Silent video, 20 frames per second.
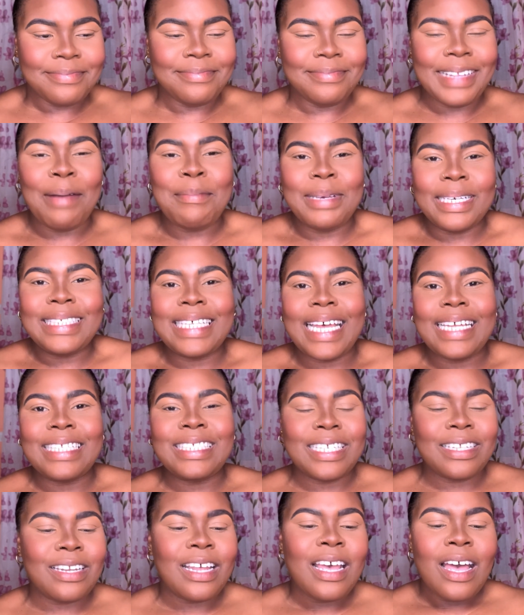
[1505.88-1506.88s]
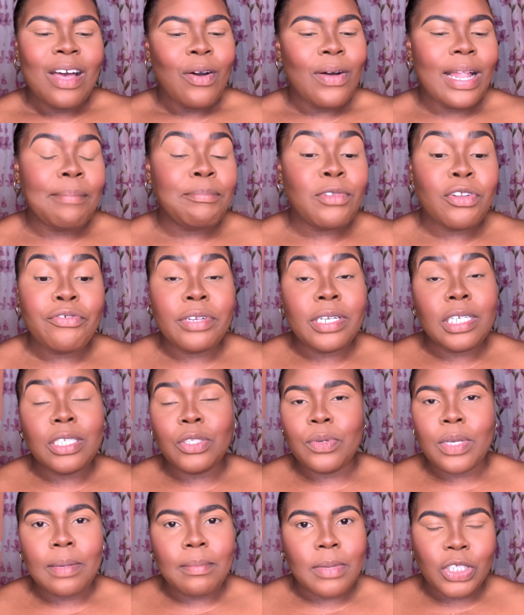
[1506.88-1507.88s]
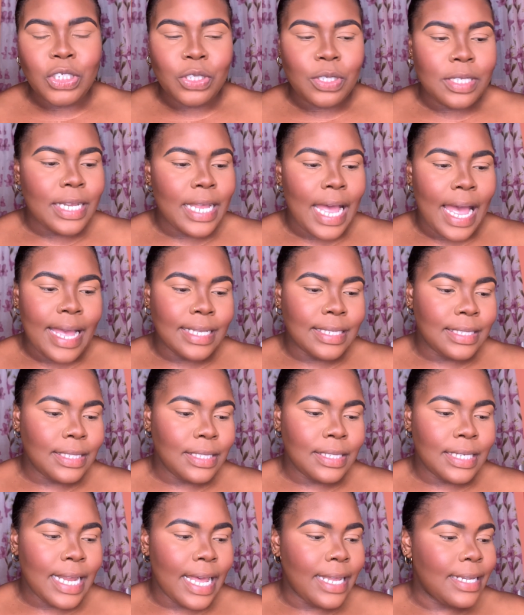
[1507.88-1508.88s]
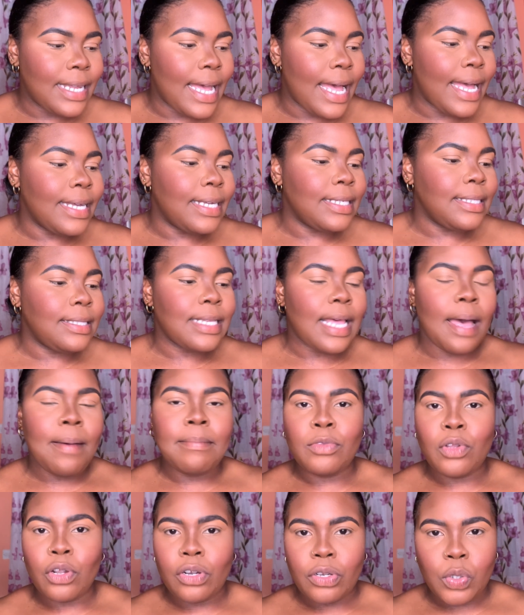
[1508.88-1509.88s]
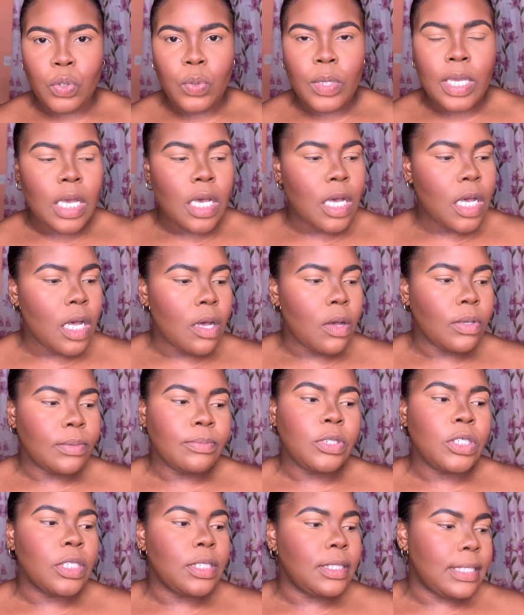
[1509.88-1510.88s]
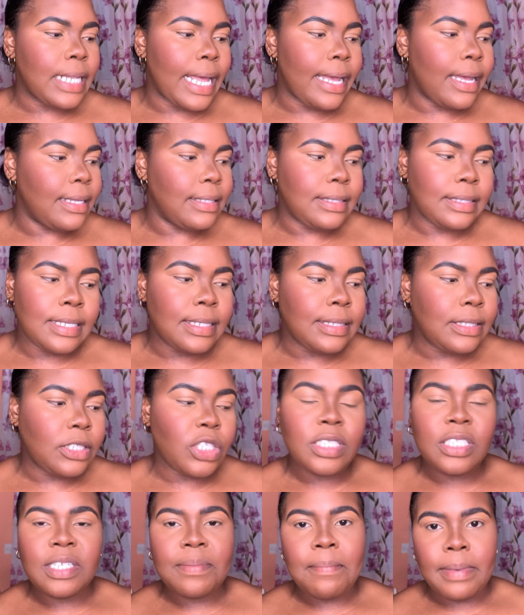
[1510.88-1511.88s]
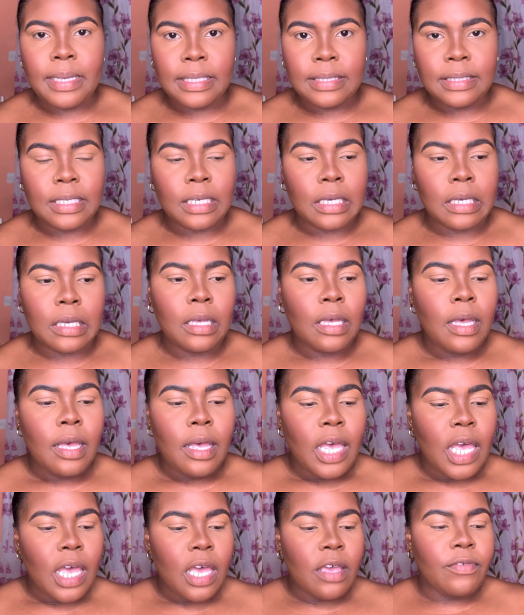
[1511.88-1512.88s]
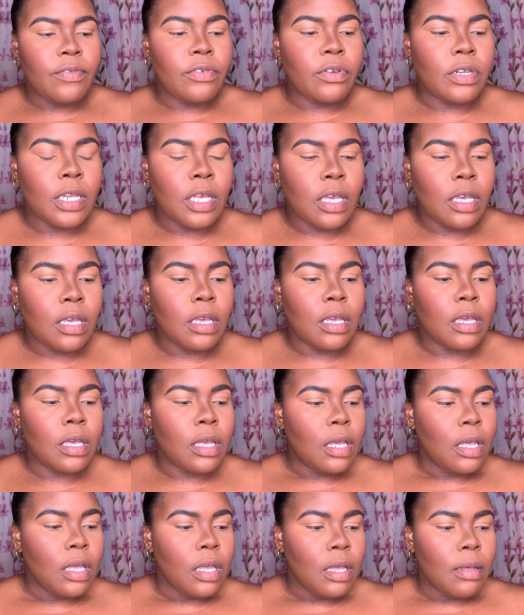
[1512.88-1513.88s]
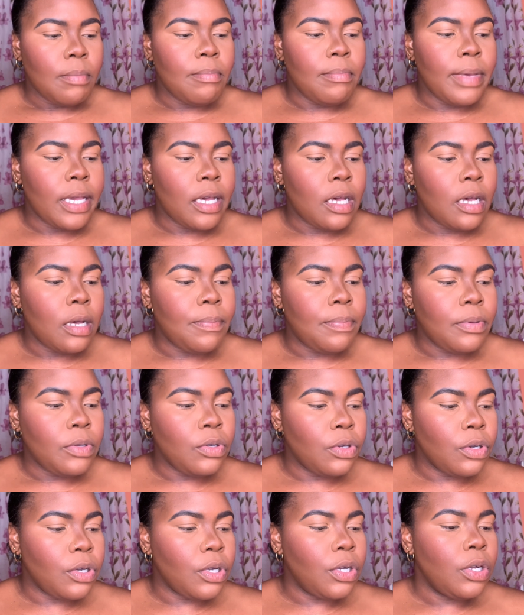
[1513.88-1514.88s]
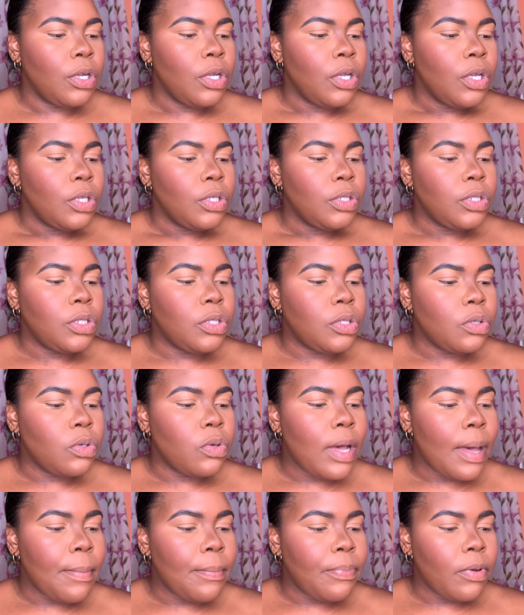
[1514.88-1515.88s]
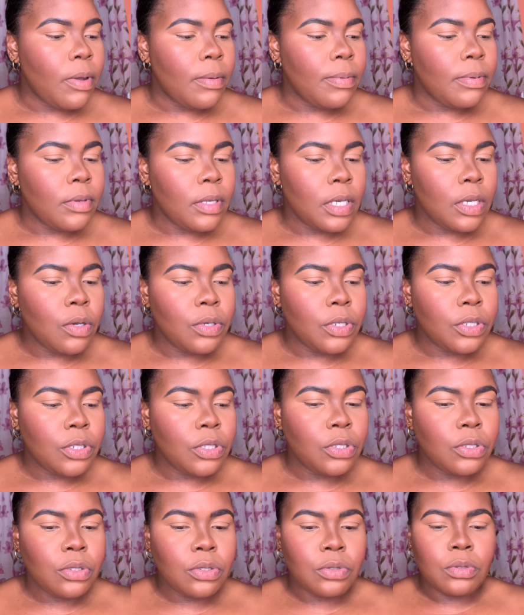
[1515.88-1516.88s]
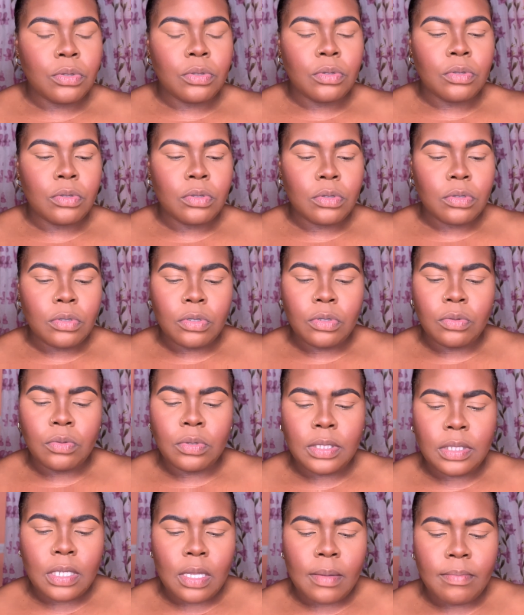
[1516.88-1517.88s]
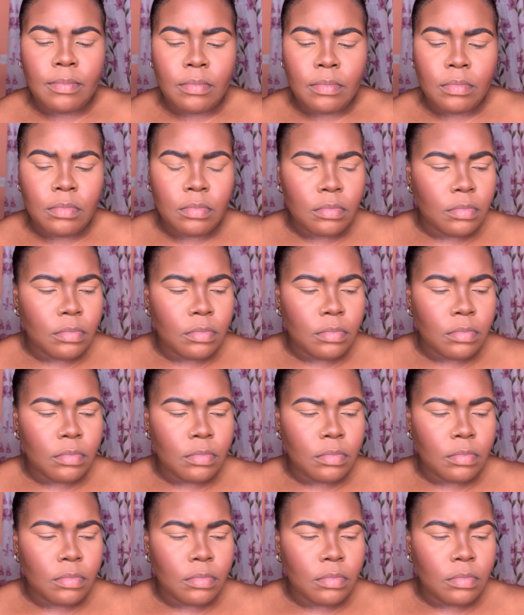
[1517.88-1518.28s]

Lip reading: I'm excited. I'm not really doing much on the eyes tonight, guys. I'm not doing, just like I said, it's just a basic everyday makeup look. So I'm probably going to do some